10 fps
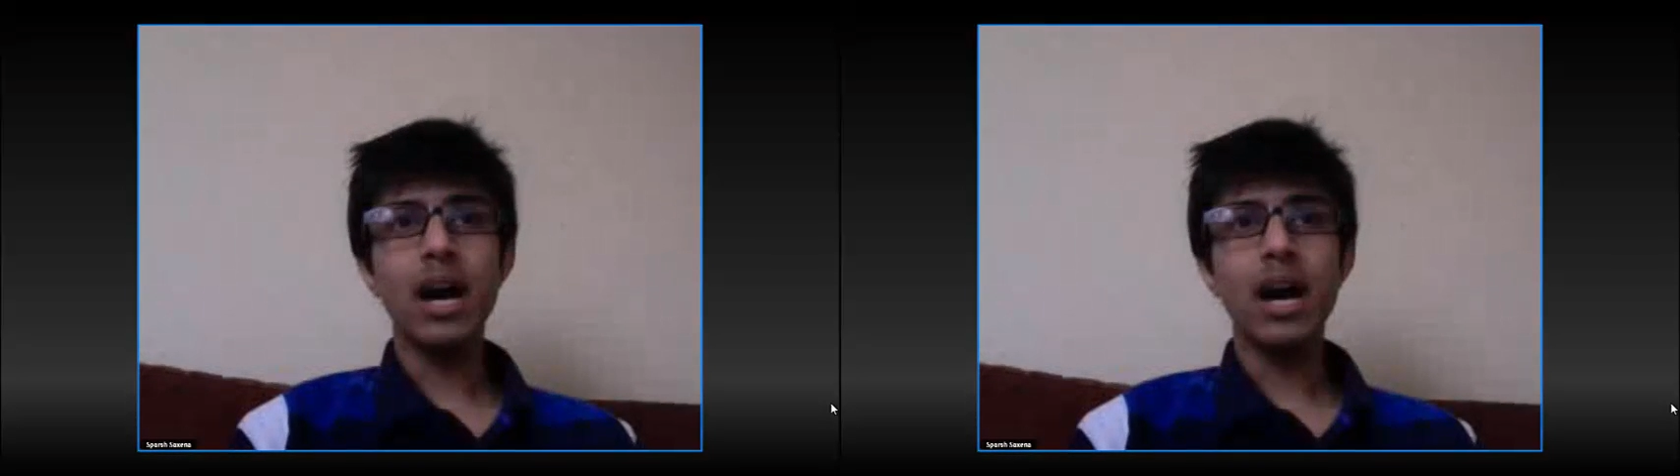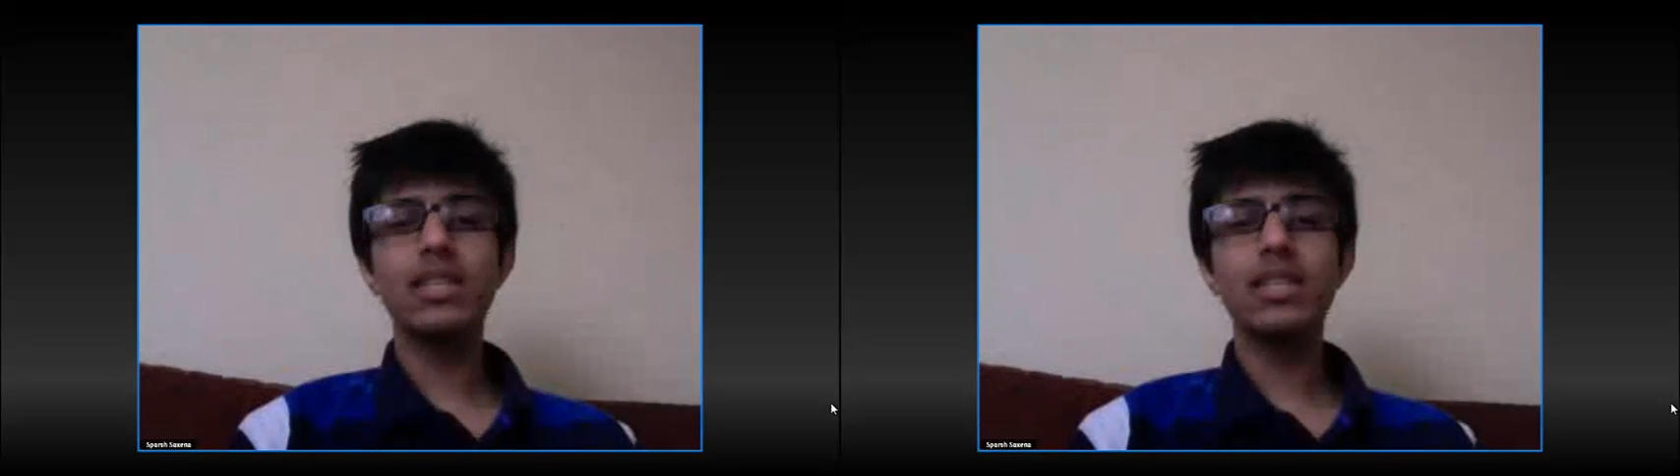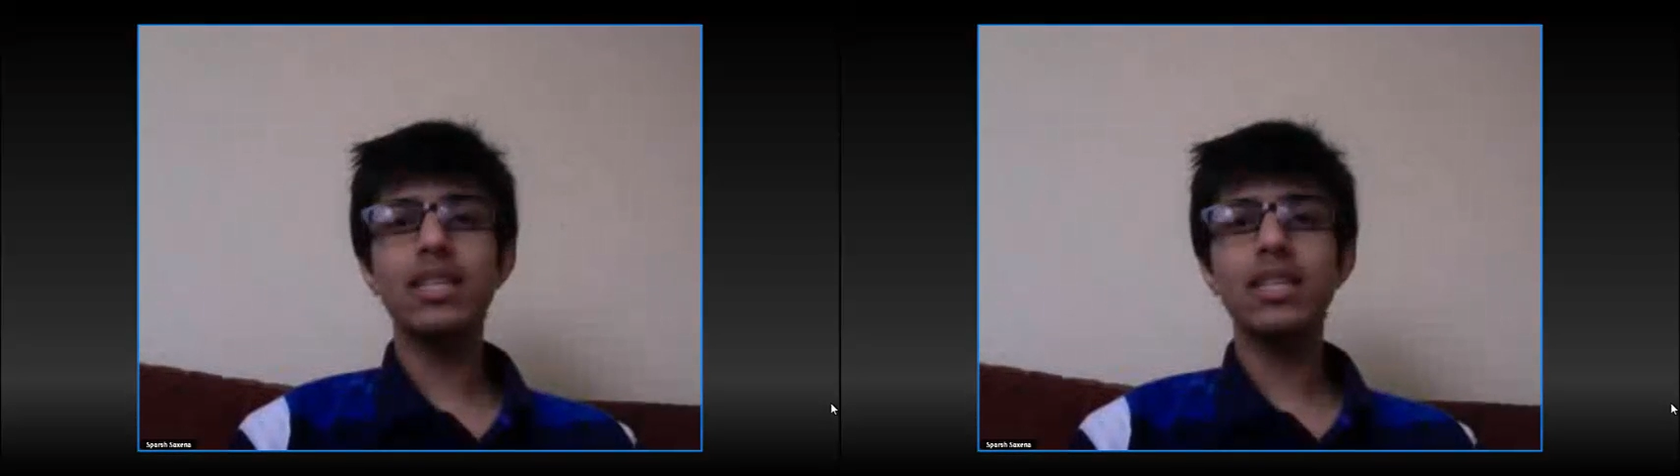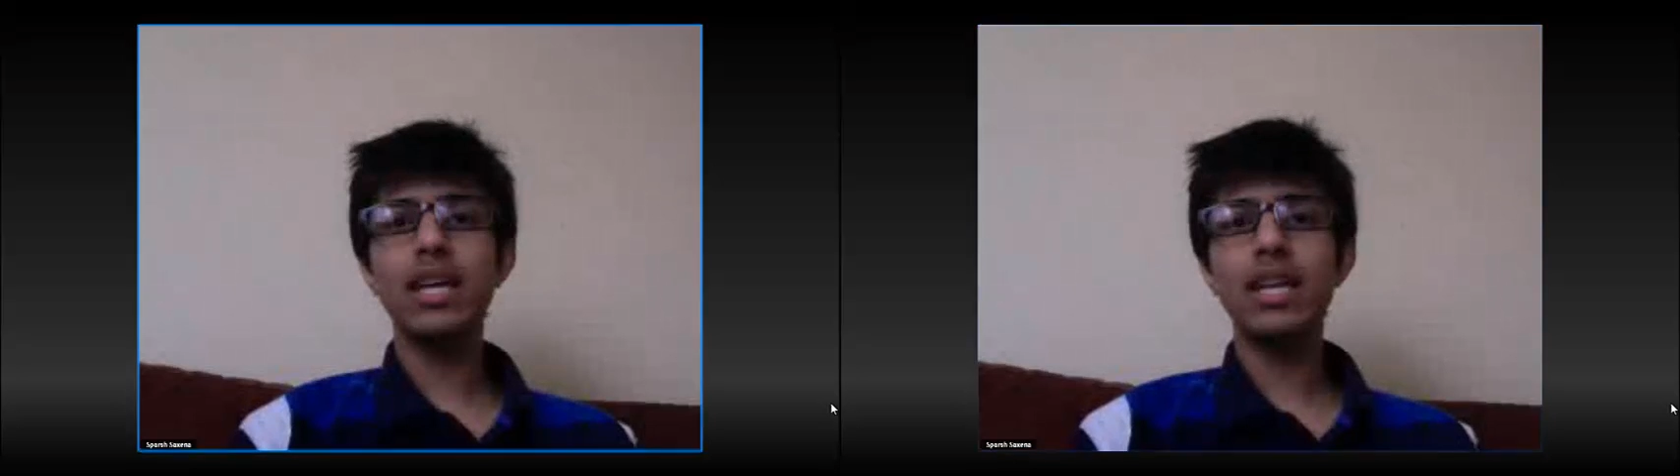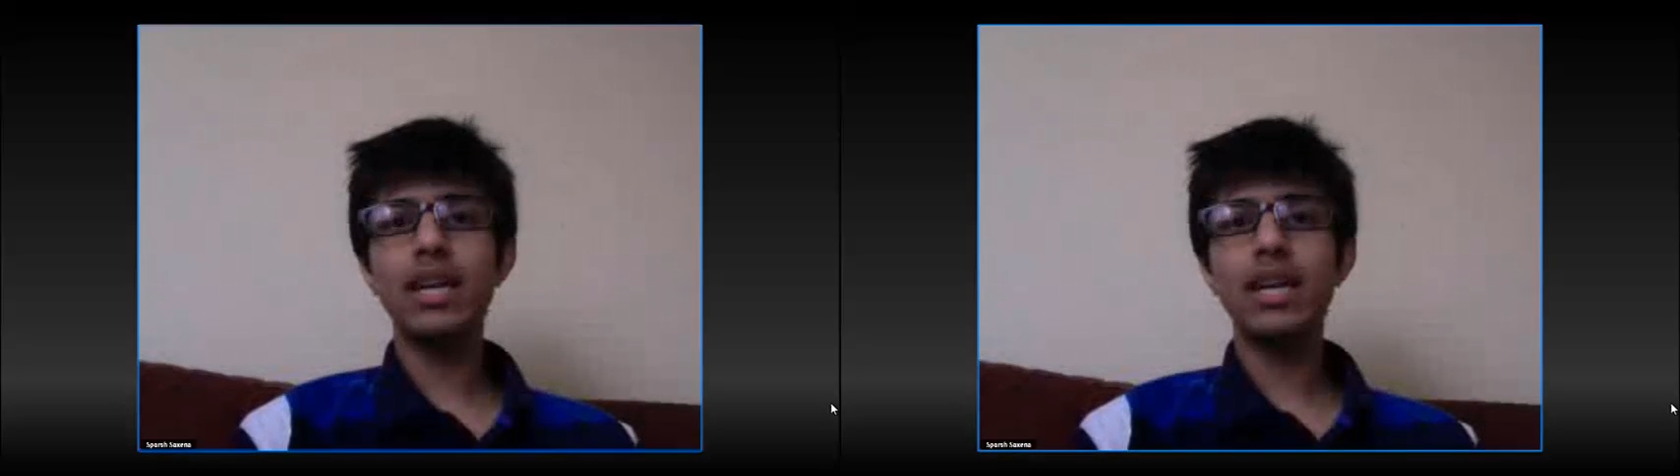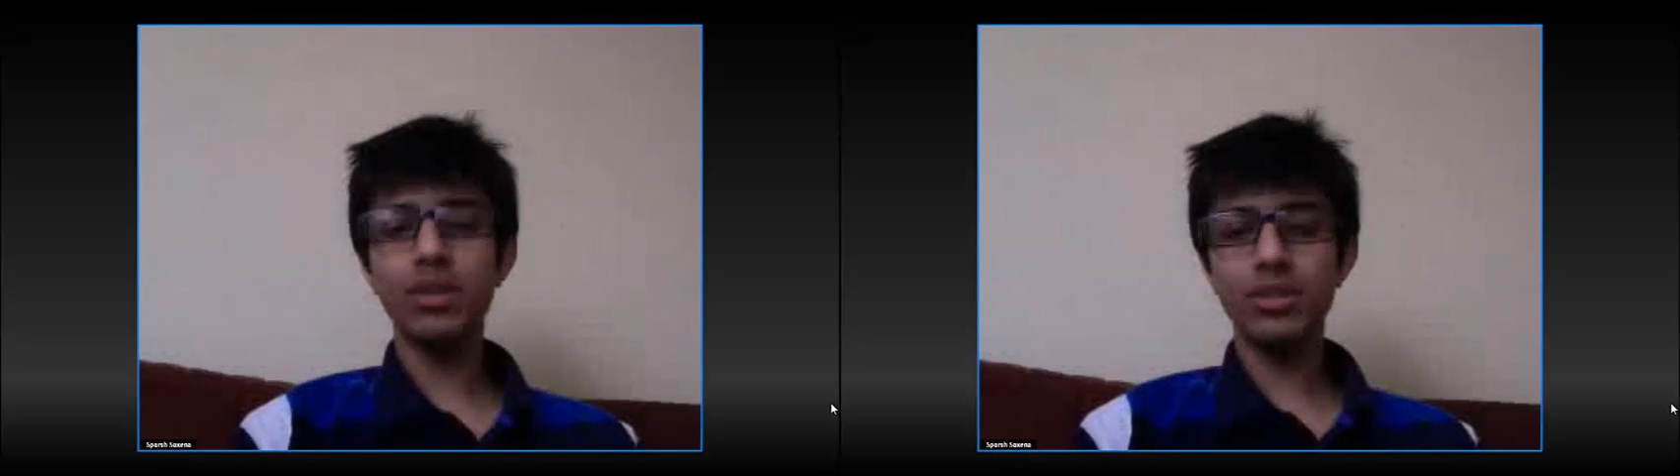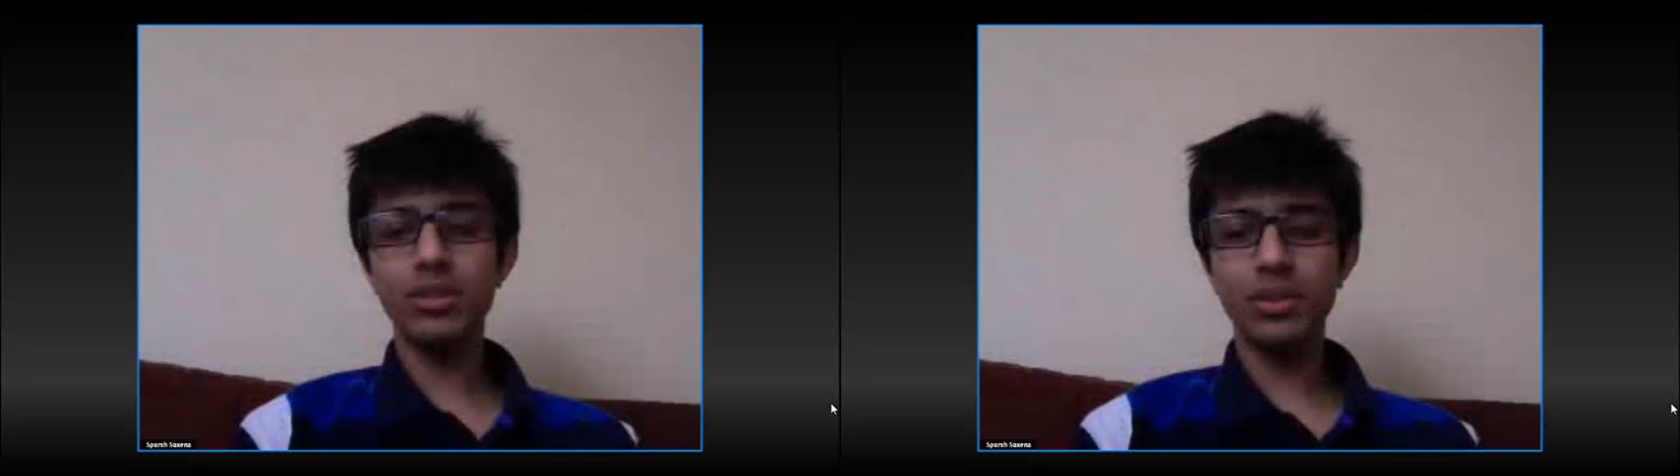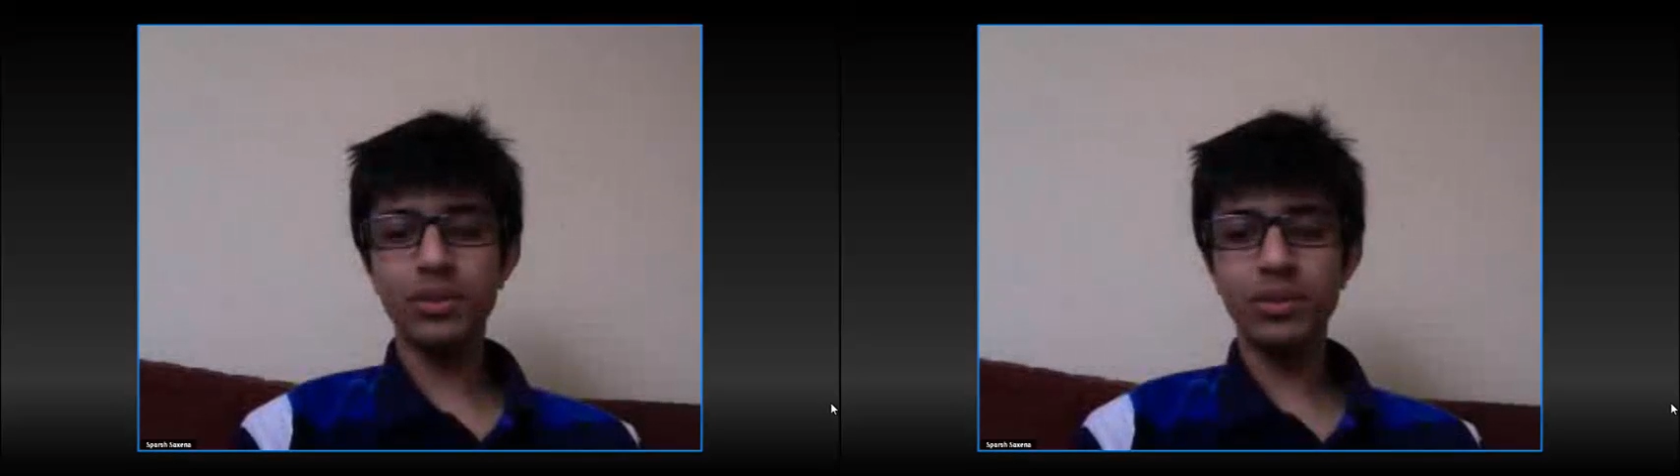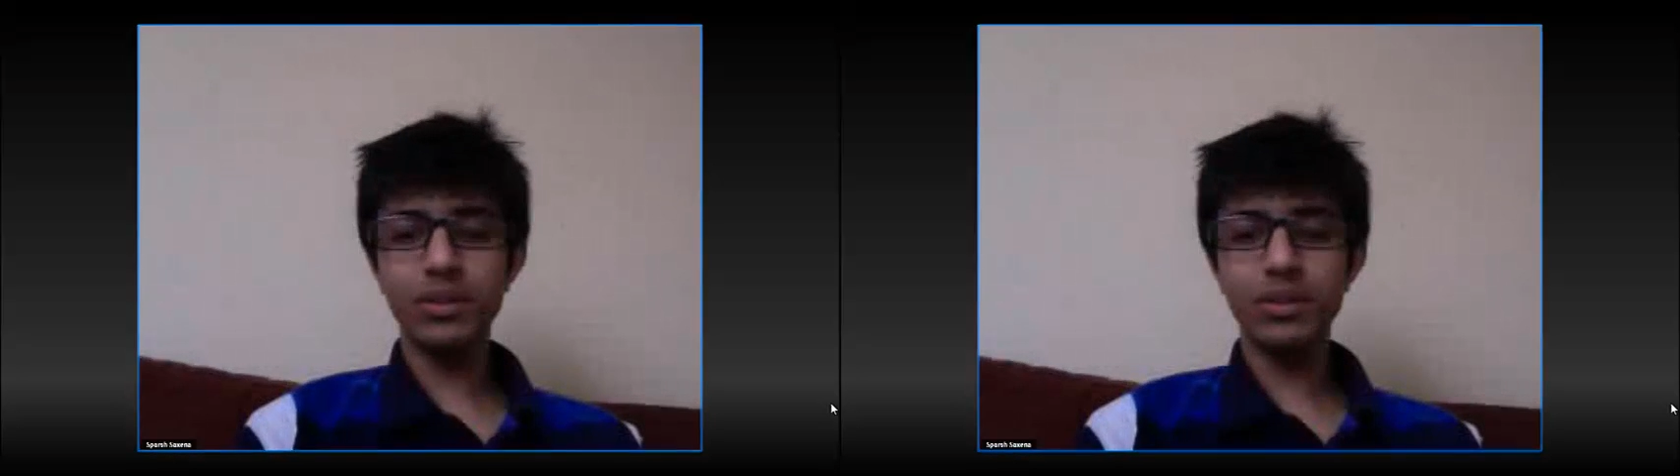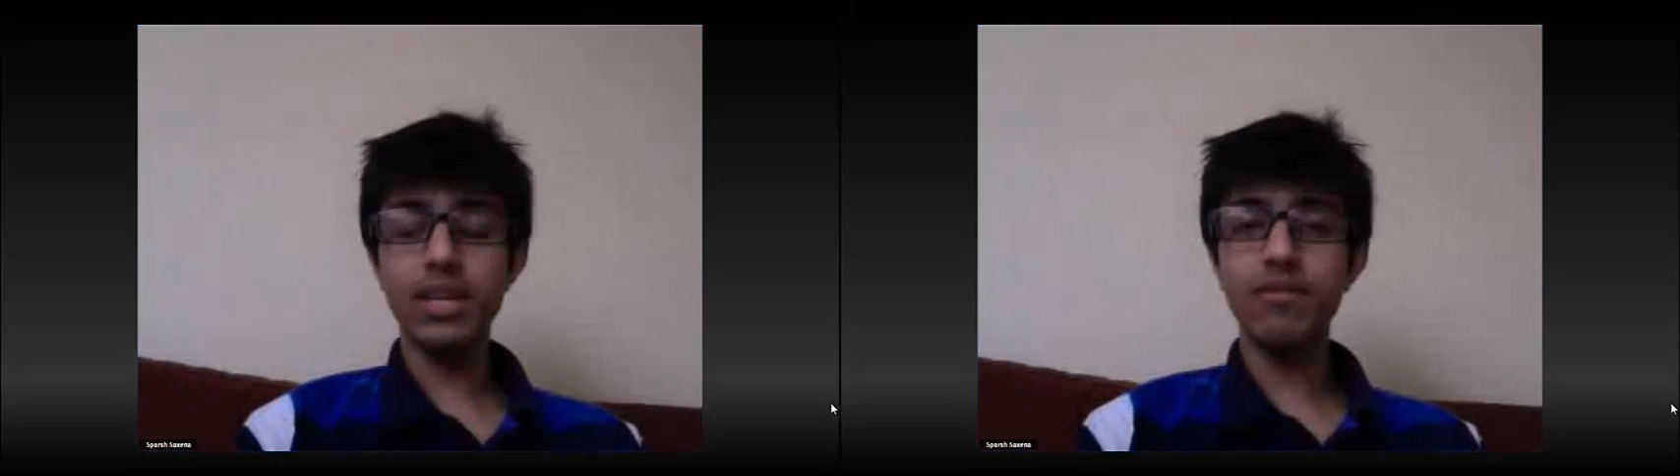Other than that, I'm also
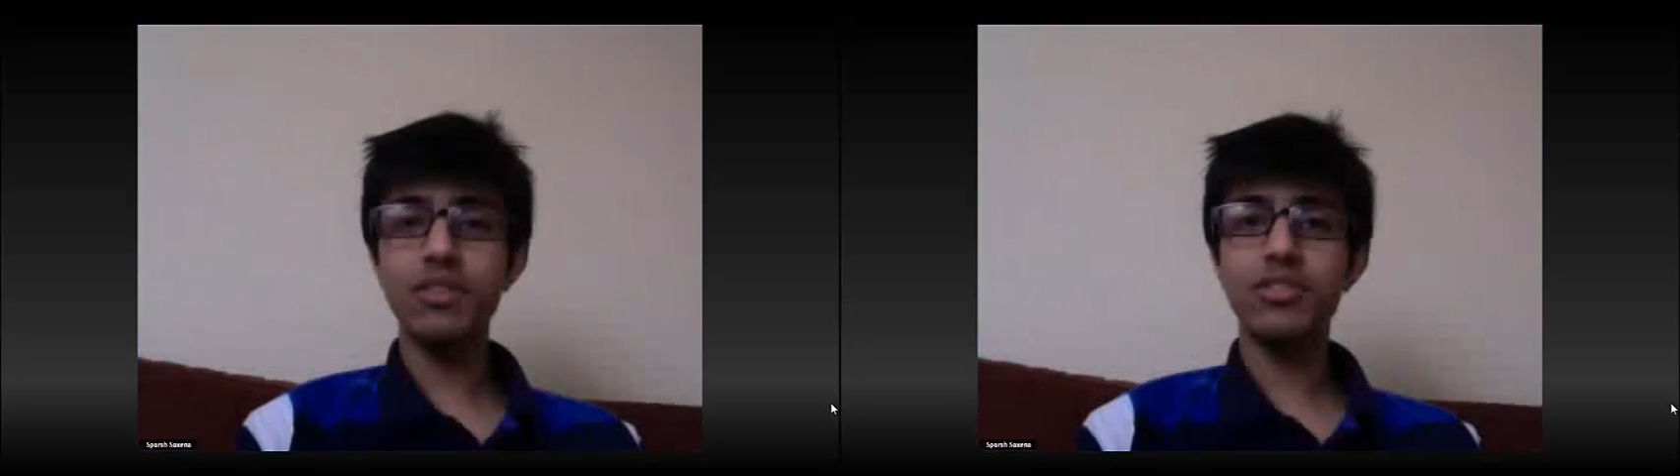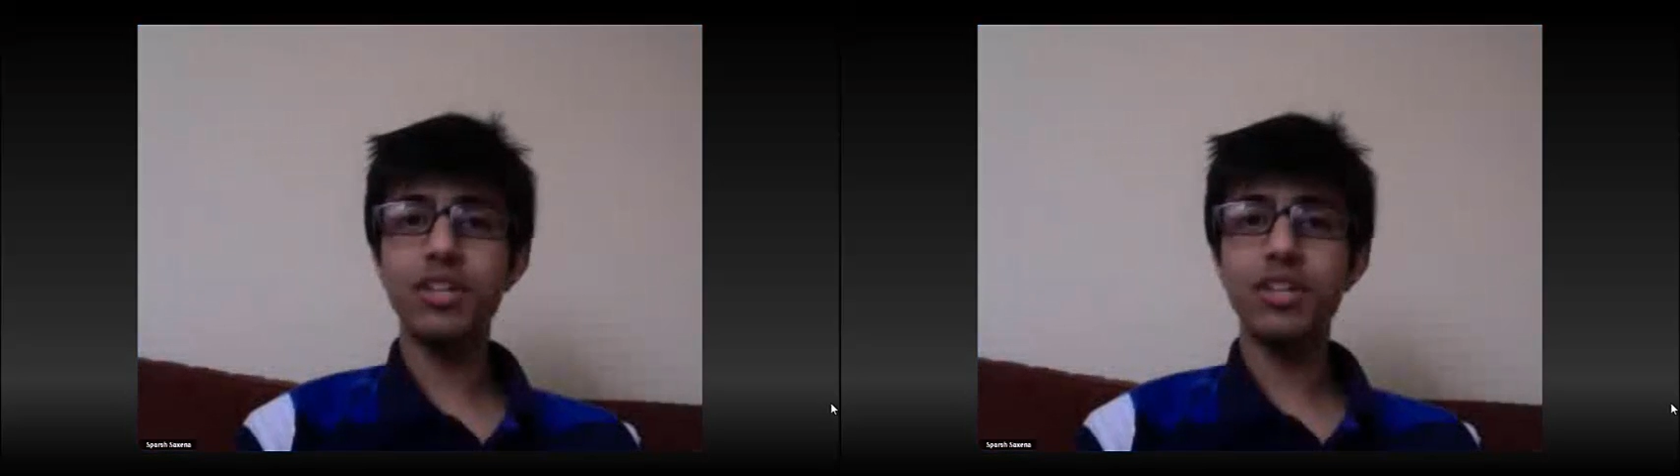the events